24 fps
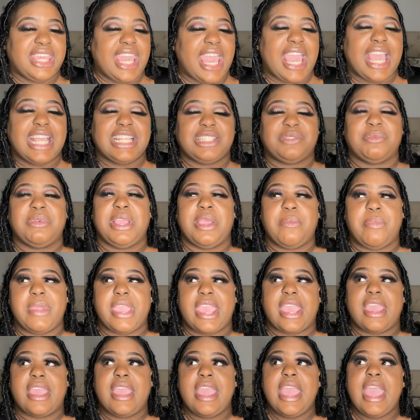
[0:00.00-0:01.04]
the case may
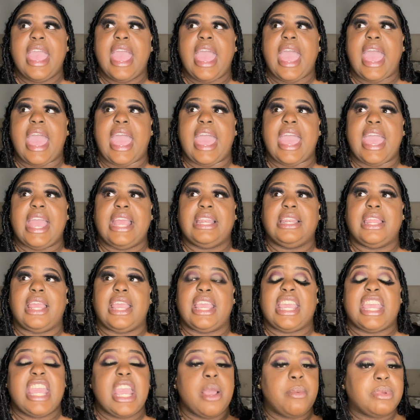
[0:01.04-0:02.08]
be. And
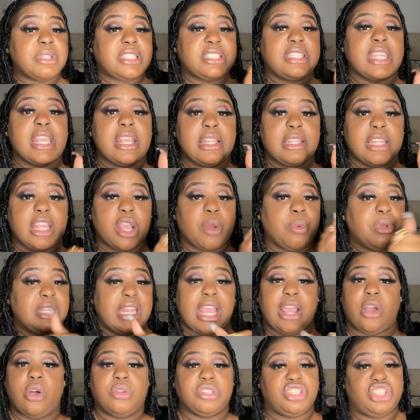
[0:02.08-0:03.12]
he was sitting there when
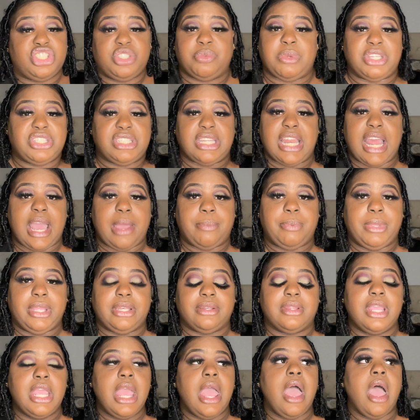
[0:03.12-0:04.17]
that whole situation
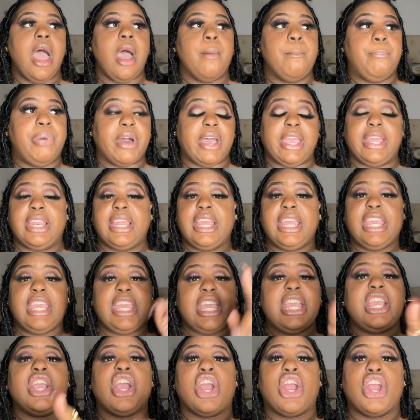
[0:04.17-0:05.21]
happened. But
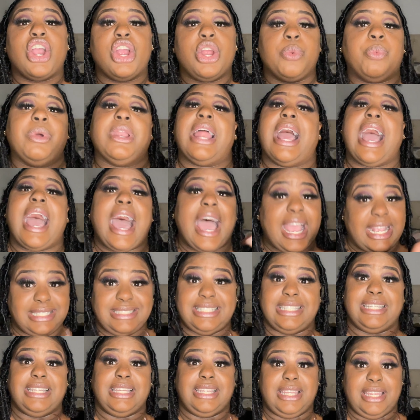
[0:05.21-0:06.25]
he heard what I
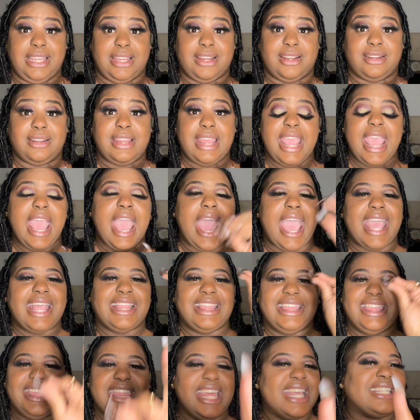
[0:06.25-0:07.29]
didn't hear.
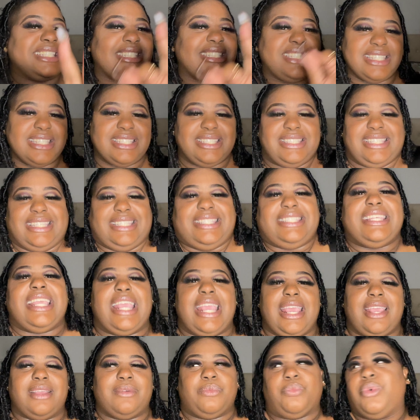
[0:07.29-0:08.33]
And this is the
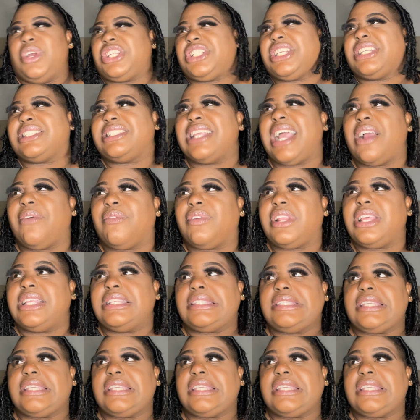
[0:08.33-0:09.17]
tea, which is not really